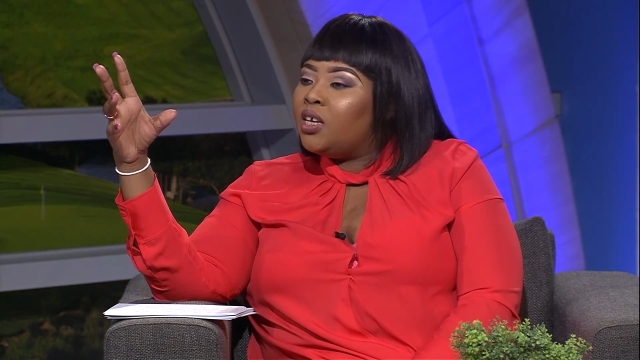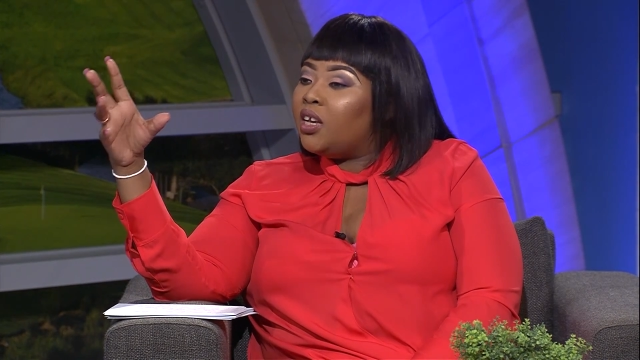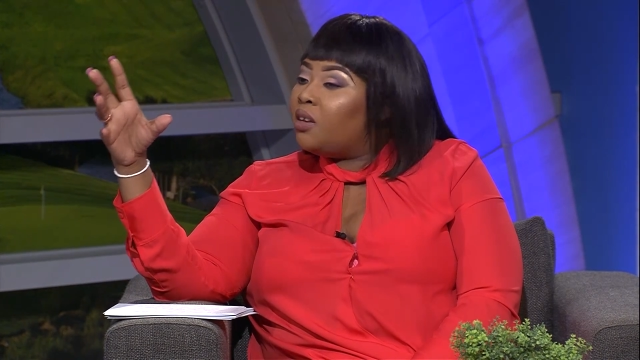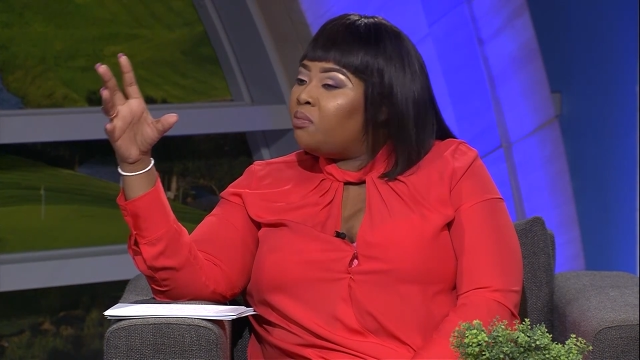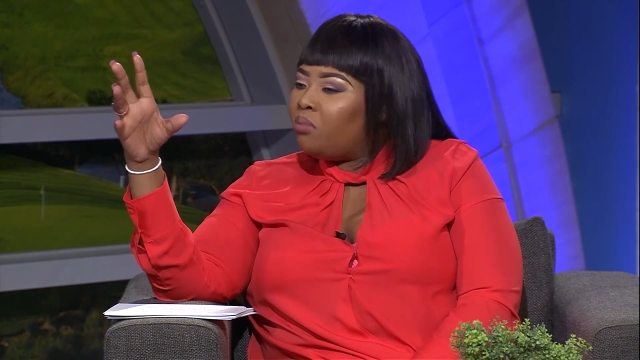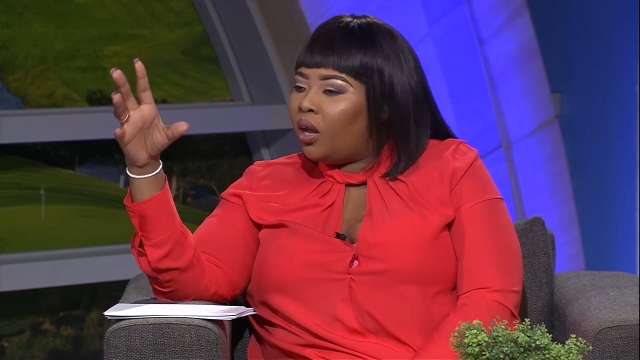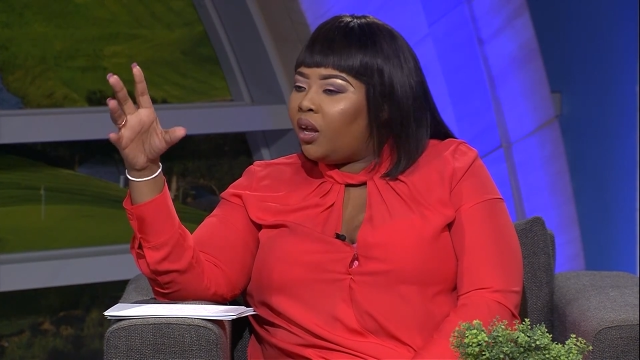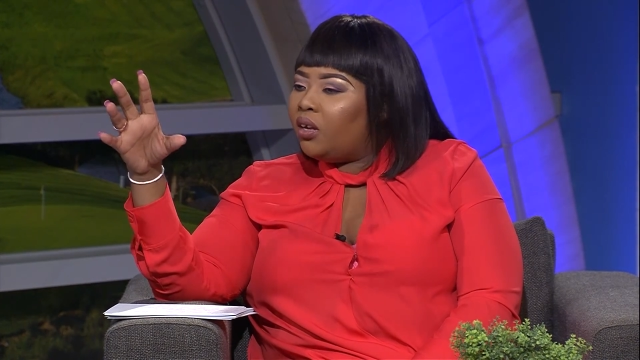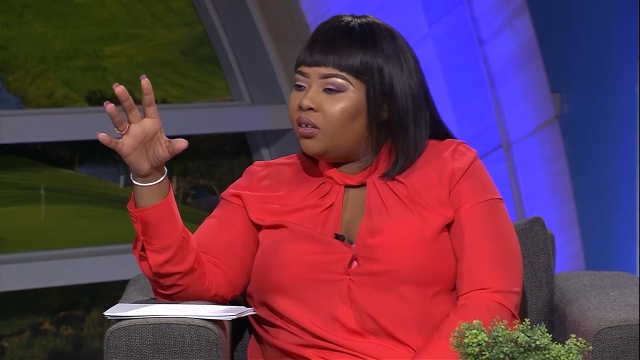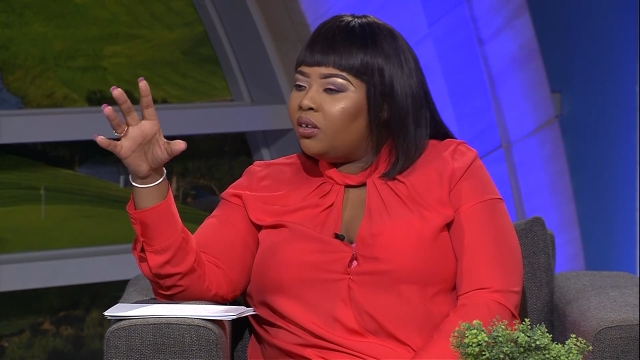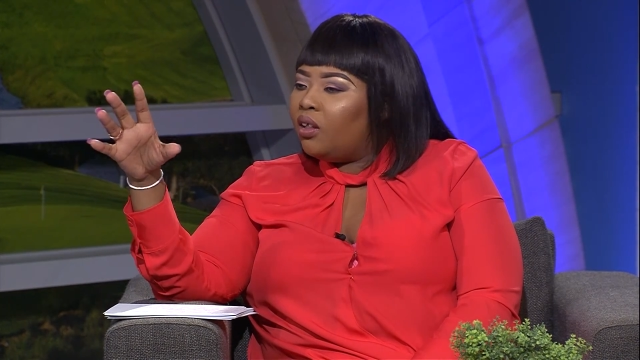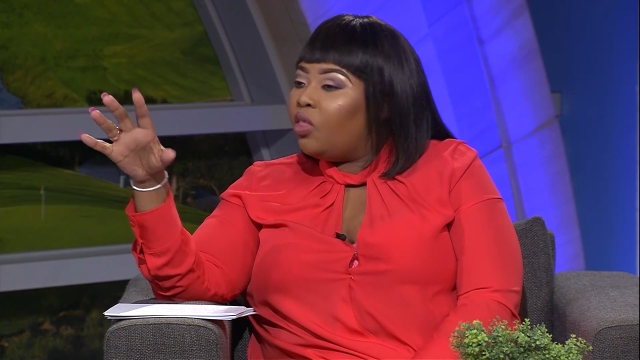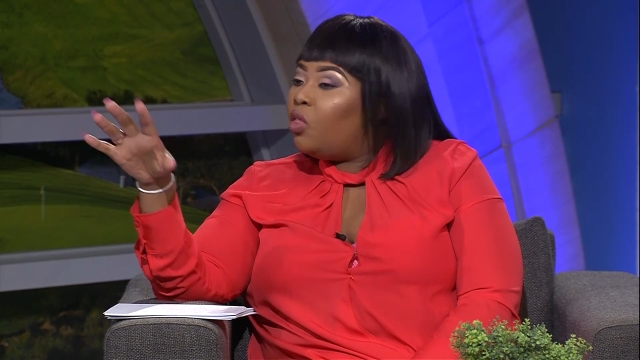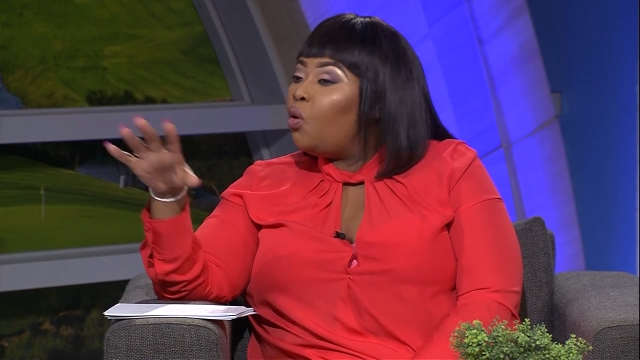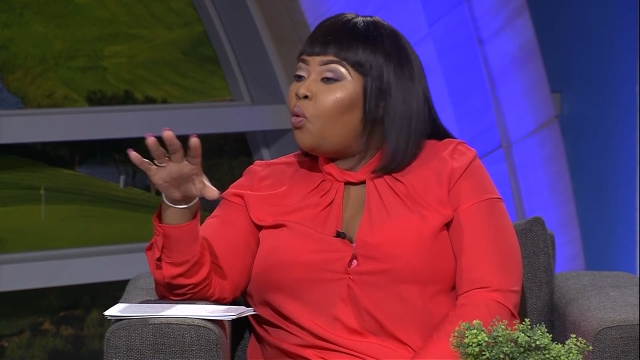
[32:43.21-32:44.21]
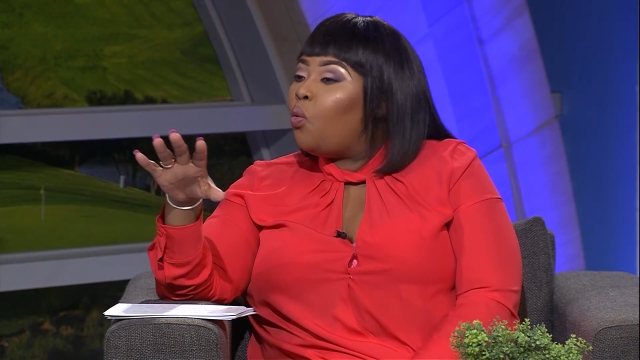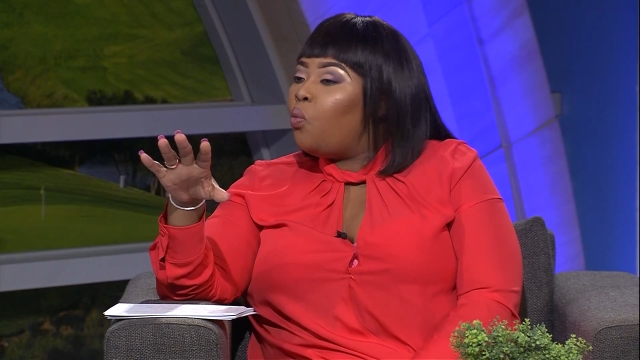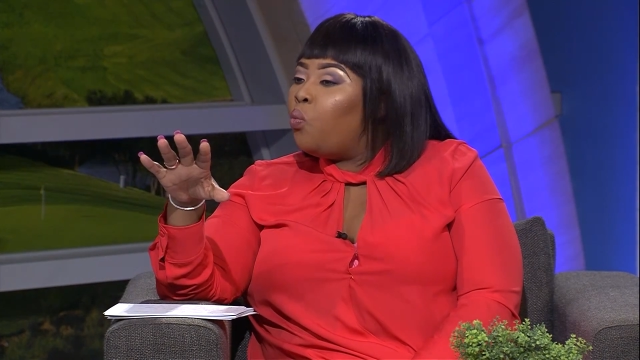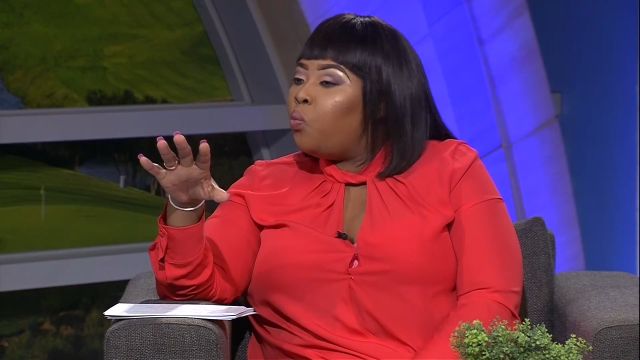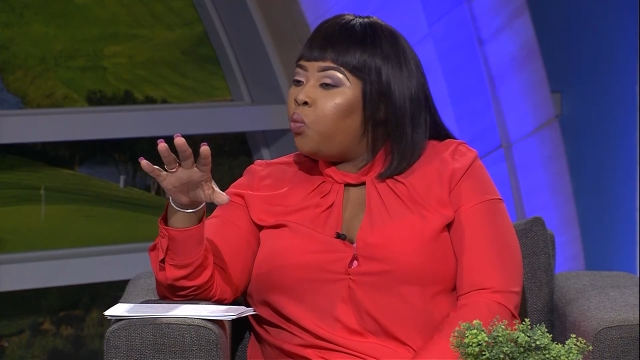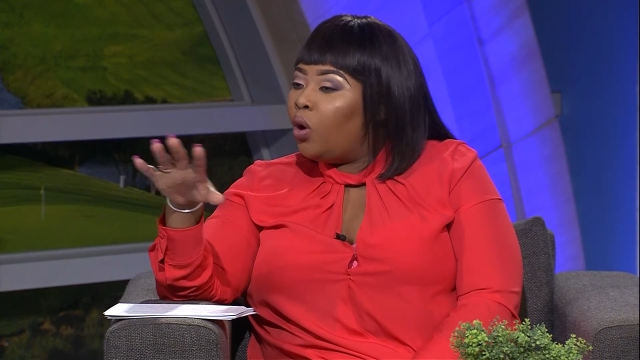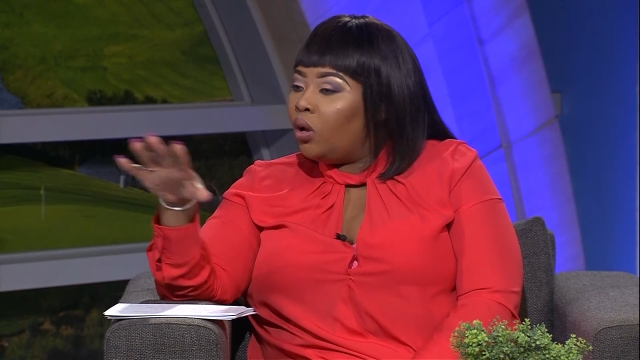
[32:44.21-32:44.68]
it made the
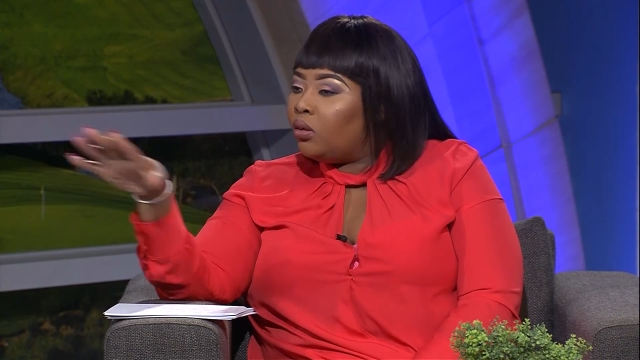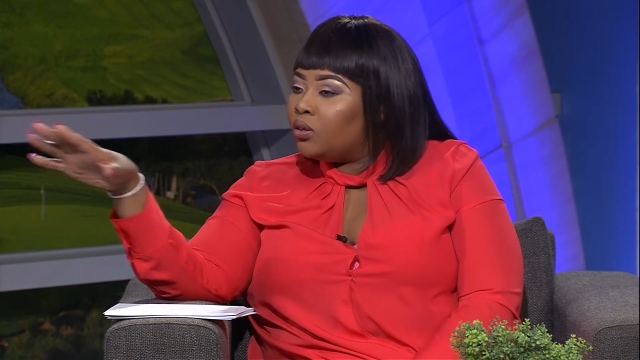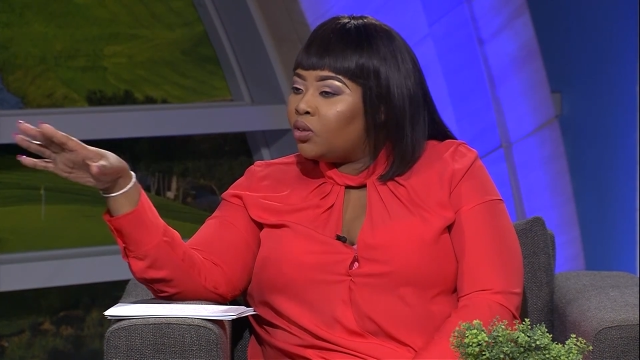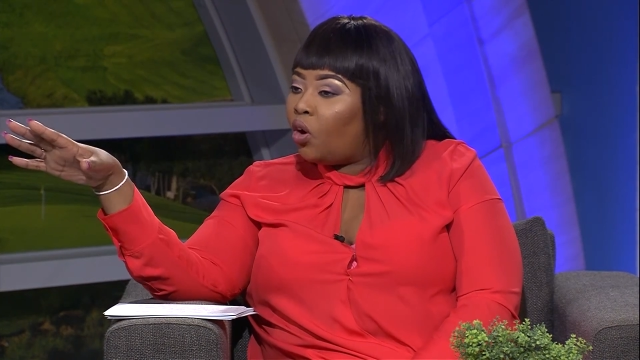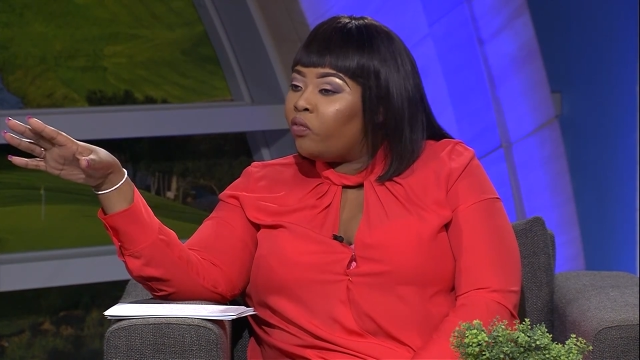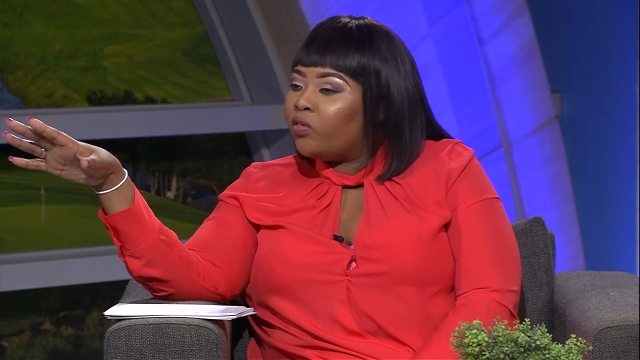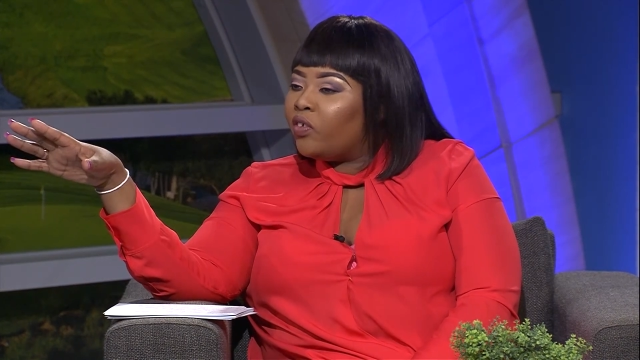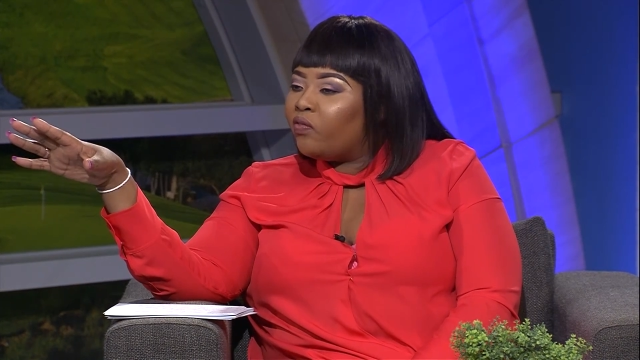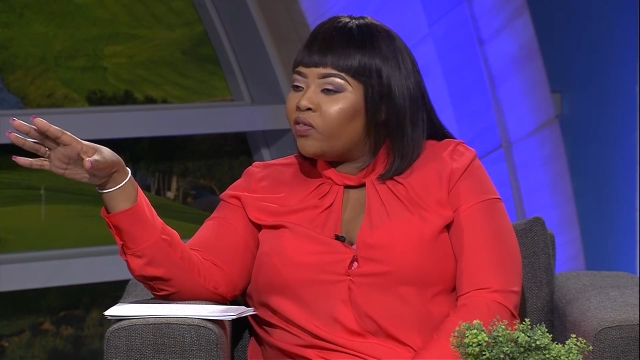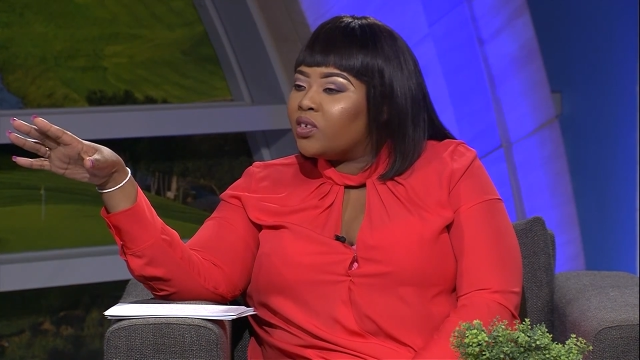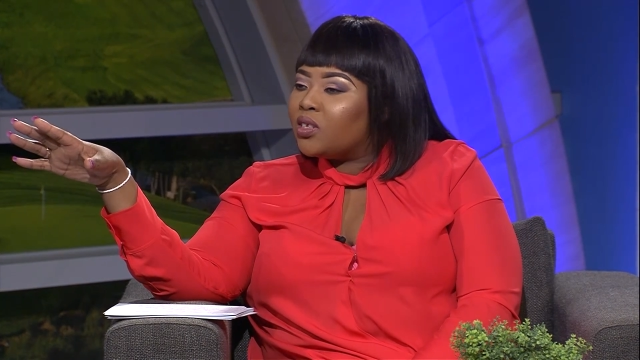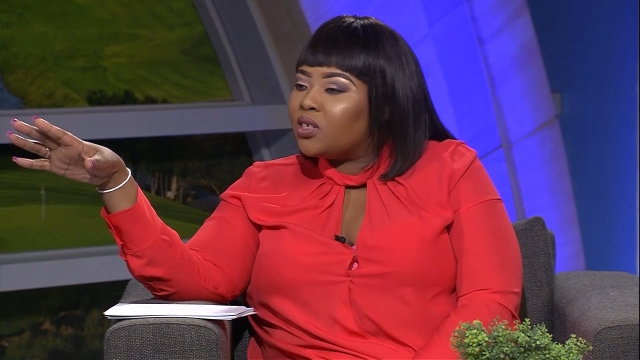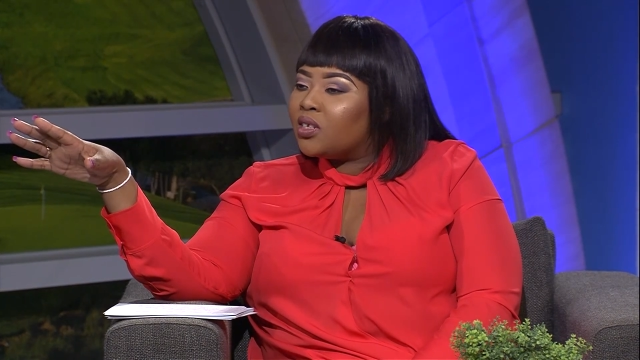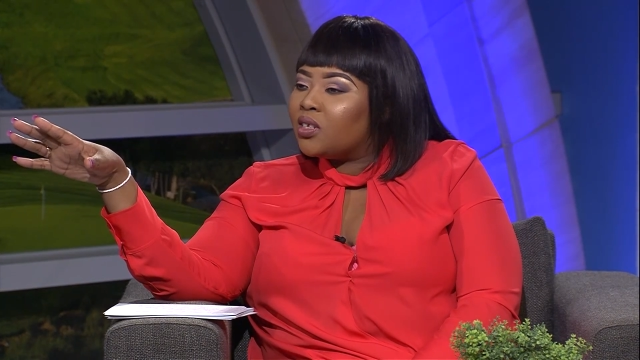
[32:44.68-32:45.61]
world of difference.